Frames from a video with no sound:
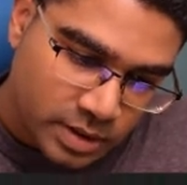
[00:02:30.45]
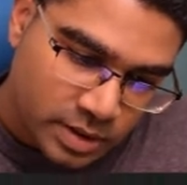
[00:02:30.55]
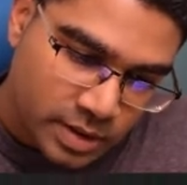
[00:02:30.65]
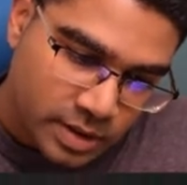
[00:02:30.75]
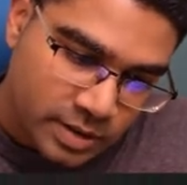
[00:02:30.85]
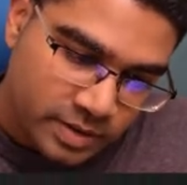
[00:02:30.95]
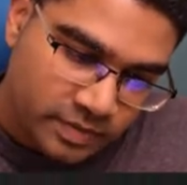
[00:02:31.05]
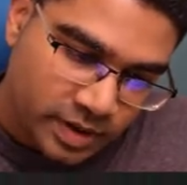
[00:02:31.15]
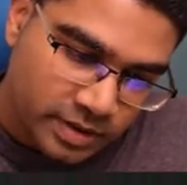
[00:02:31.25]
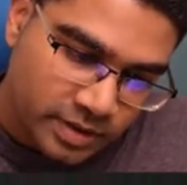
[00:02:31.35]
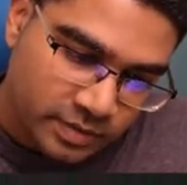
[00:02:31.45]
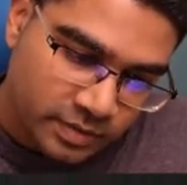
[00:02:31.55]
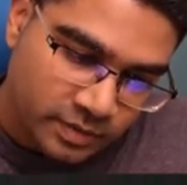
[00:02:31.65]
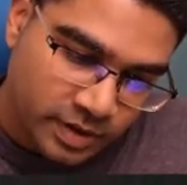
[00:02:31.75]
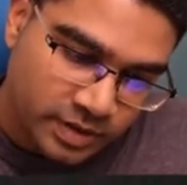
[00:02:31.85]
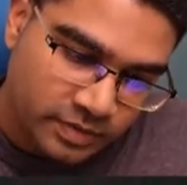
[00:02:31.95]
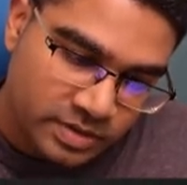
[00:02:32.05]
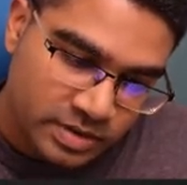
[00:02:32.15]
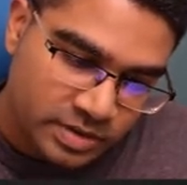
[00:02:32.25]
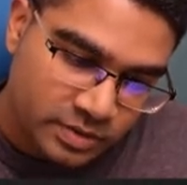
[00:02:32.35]
R effective, effective
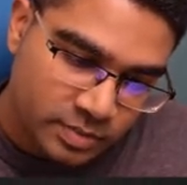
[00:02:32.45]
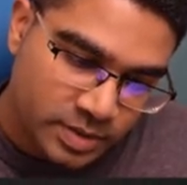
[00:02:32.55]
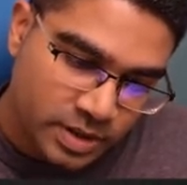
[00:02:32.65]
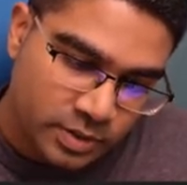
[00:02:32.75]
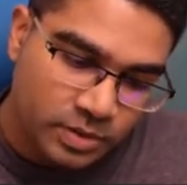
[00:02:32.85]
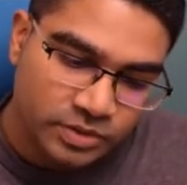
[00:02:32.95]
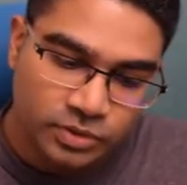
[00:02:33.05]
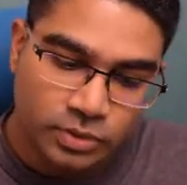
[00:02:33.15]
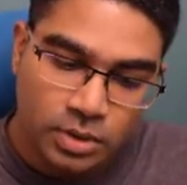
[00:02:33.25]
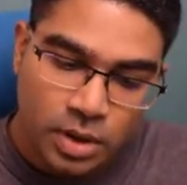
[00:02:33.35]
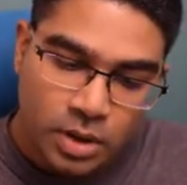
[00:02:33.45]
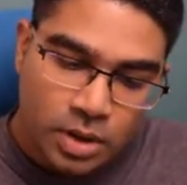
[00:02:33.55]
resistance will be equals to